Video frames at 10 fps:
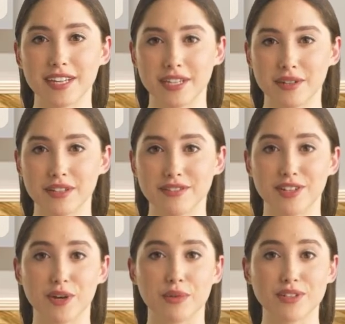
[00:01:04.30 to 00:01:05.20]
you can
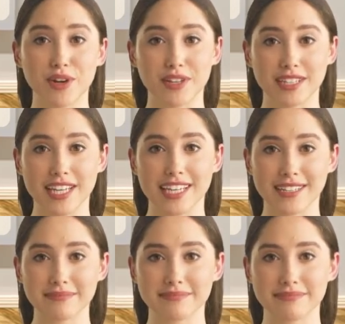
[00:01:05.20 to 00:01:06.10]
start withdrawing the
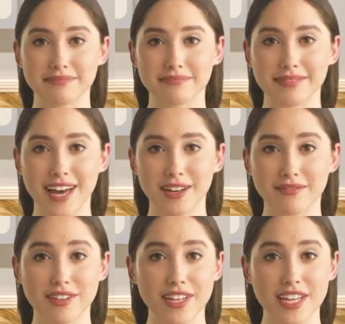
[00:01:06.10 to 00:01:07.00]
money.
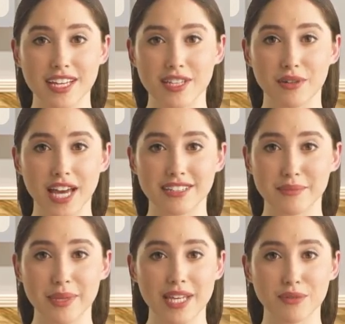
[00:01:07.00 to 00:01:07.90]
However, you'll have to
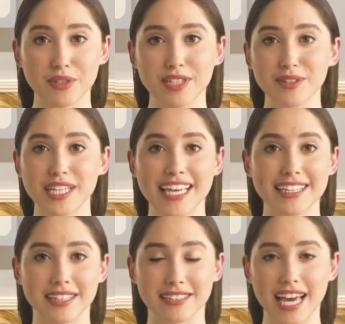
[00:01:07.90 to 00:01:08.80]
pay ordinary
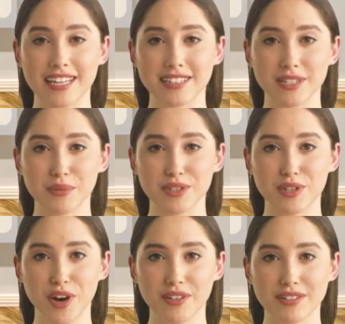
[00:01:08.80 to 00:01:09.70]
income tax on the
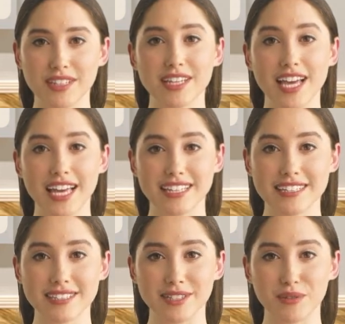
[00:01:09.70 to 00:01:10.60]
withdrawals,
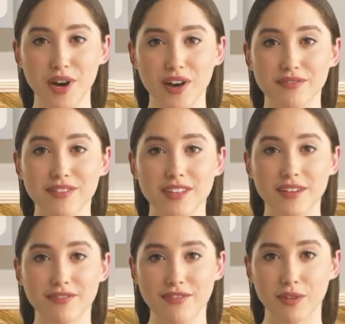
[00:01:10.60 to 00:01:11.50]
unless it's a Roth
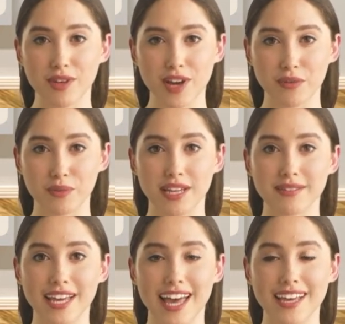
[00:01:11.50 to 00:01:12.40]

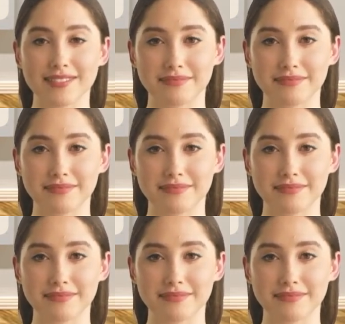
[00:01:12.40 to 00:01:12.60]
401k.